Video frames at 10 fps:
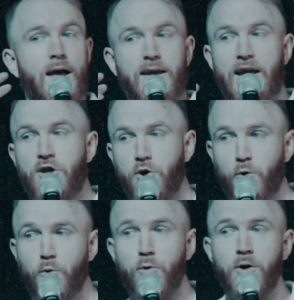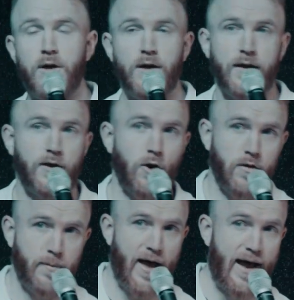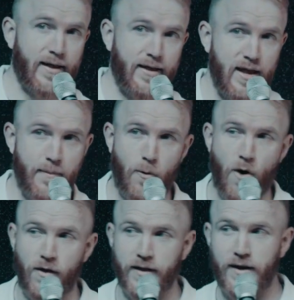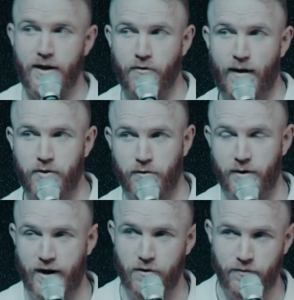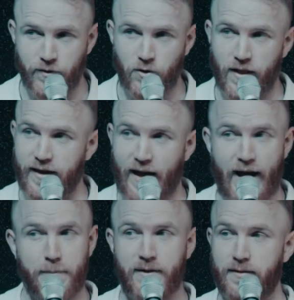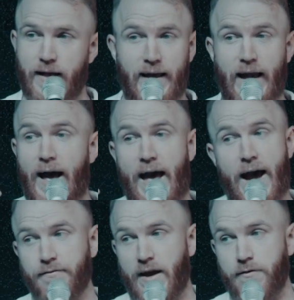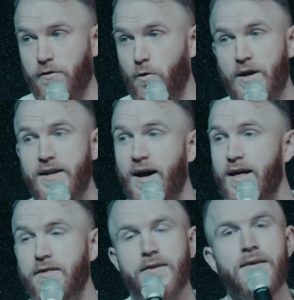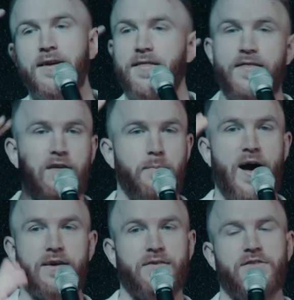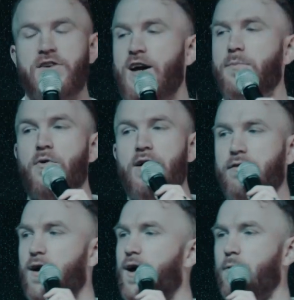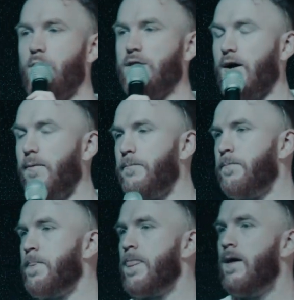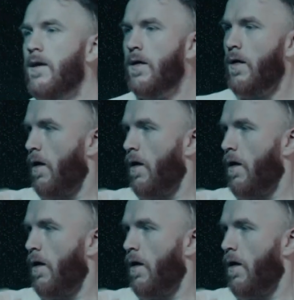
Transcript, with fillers: can you go to the back, get my wallet, and drive it to Adairsville? Like, I'm at, like, I have to have. So he does. This box is checked. Praise God, it worked out.